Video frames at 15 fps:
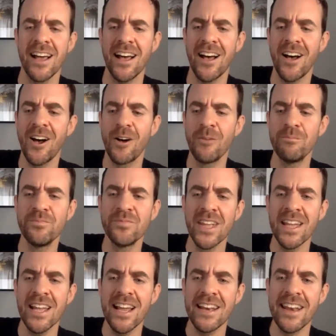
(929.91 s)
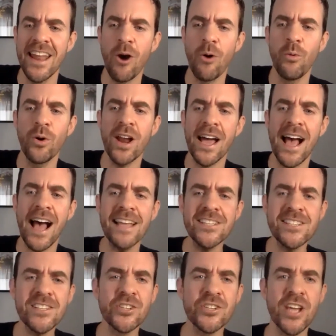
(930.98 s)
Now, what I
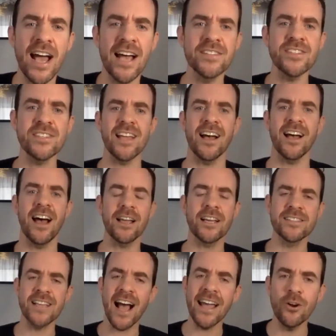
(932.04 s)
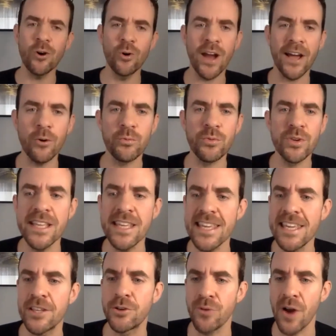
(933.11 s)
suggest, because I don't really
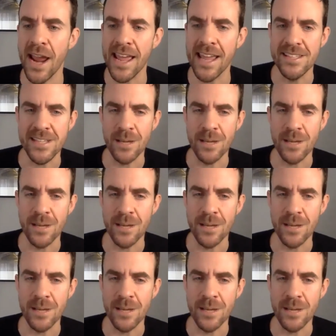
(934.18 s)
eat grains.